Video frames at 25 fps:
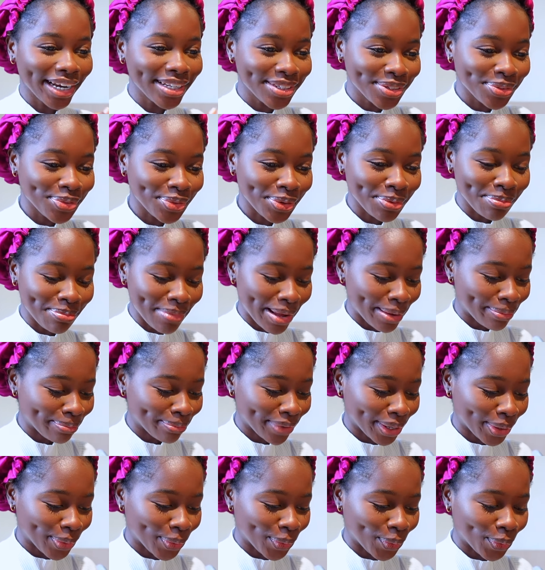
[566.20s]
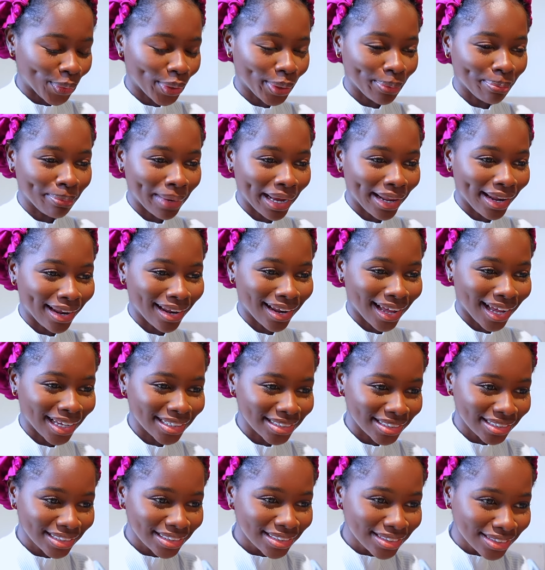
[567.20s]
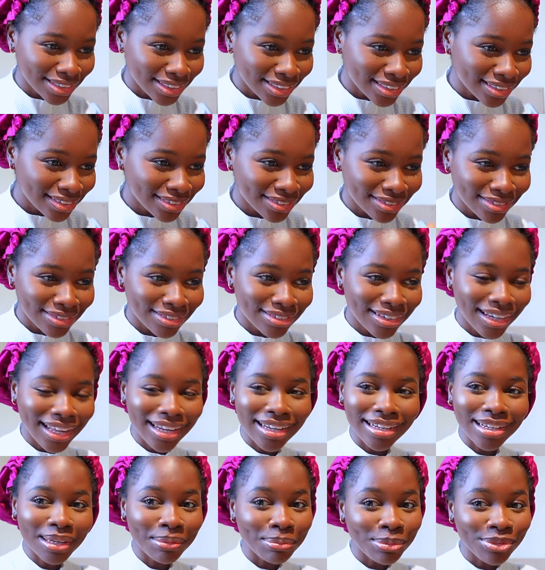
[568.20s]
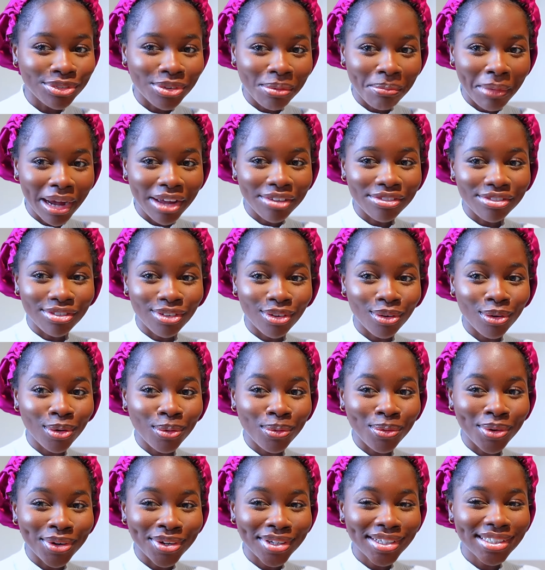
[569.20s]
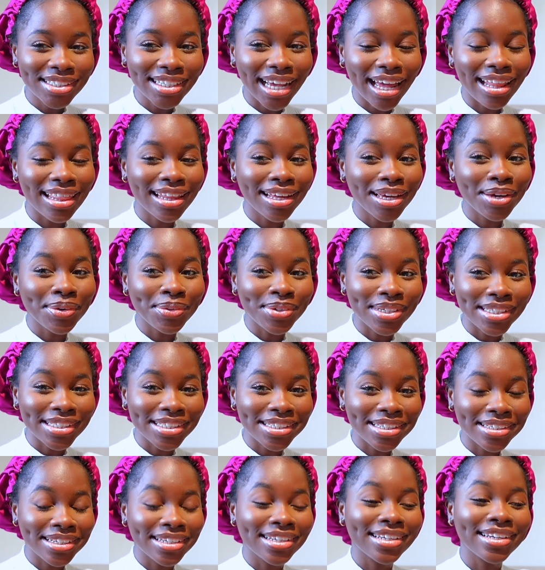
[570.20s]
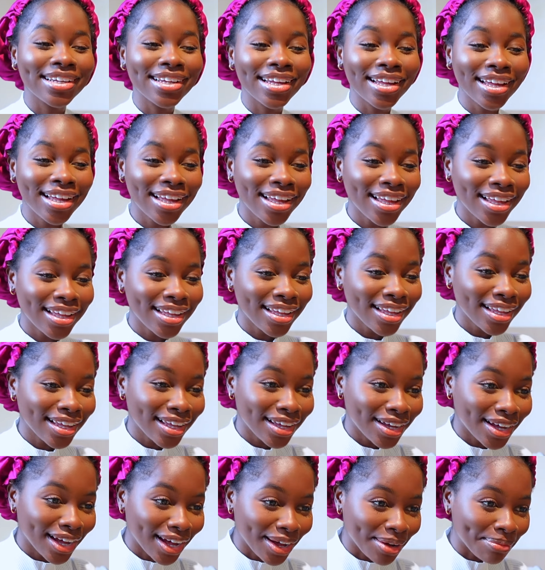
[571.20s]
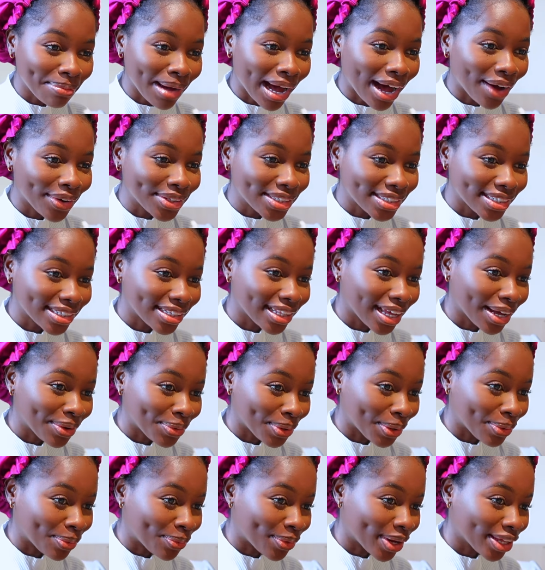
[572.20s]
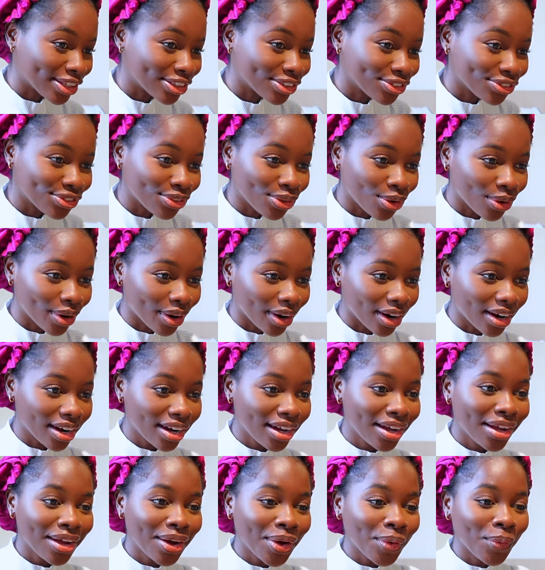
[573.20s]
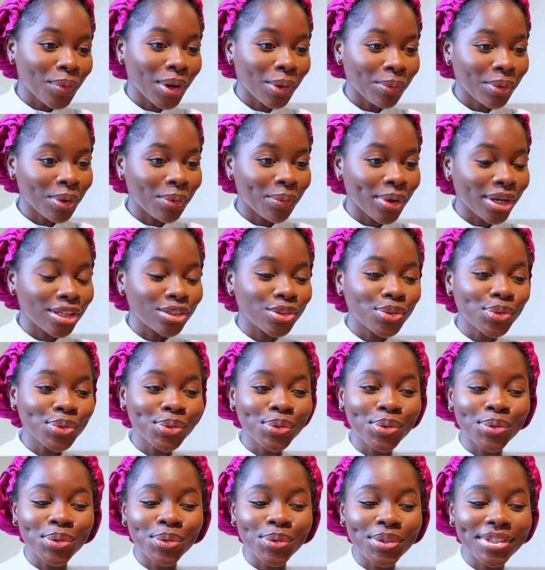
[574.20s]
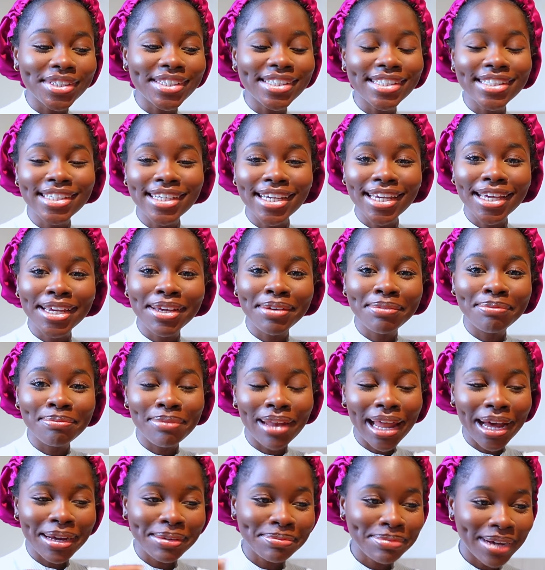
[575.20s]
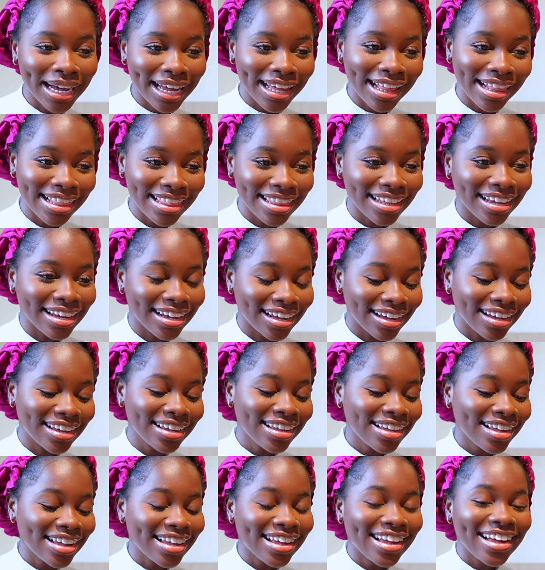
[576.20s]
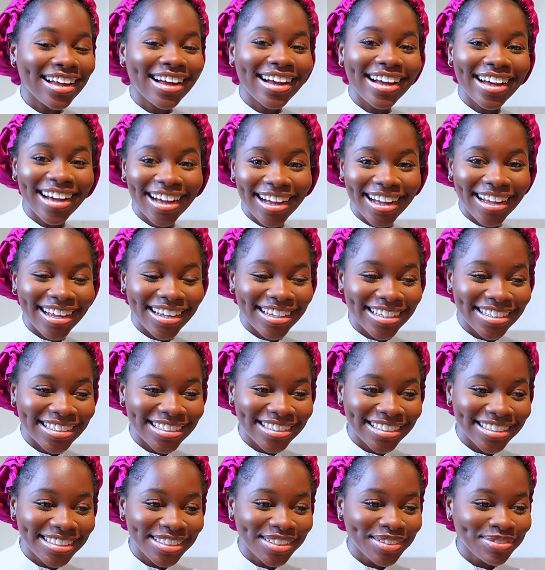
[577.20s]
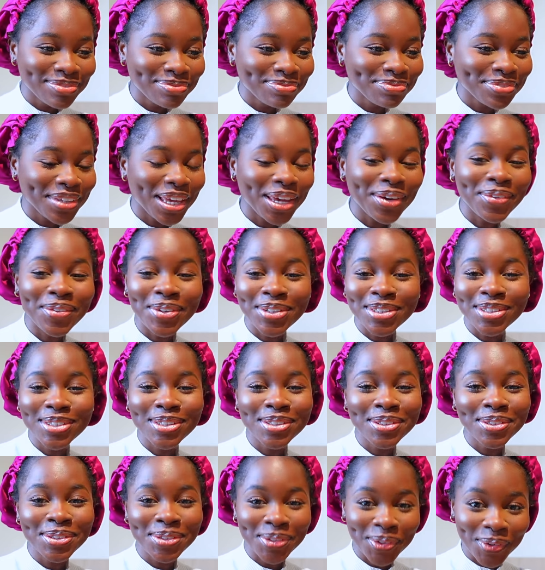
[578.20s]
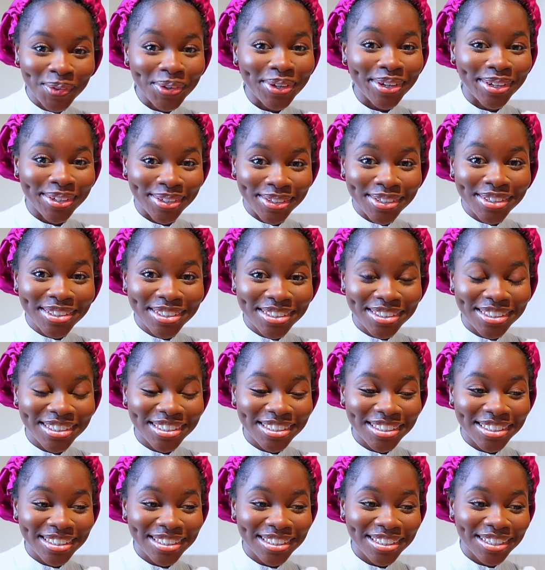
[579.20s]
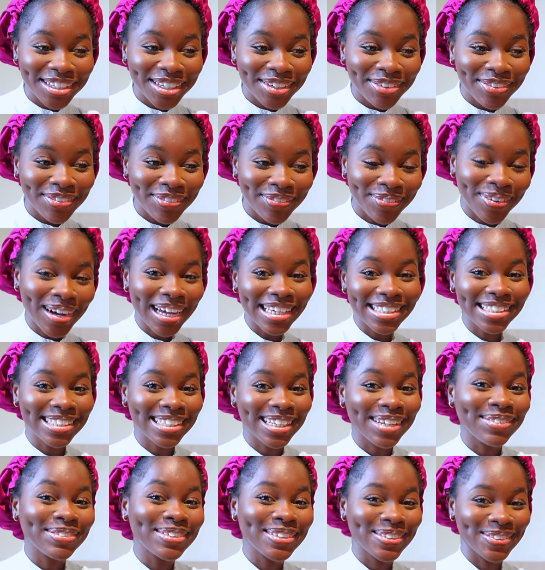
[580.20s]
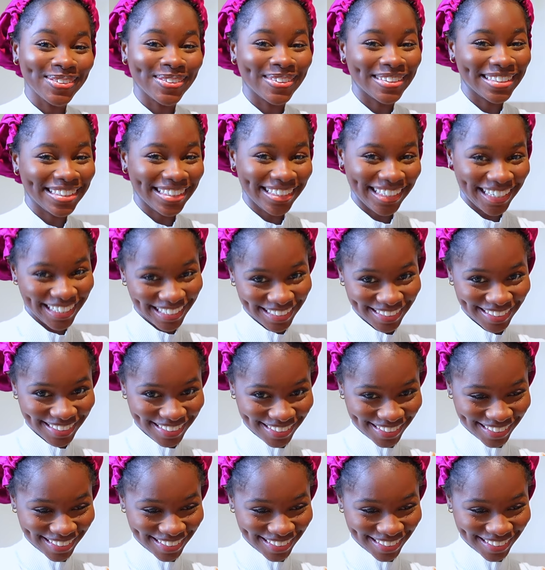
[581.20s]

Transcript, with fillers: to remember what my last clip for my vlog was. I think it was the um, outing that we went for where we went to see Black Panther. Guys, it was so good, but I slept towards the end.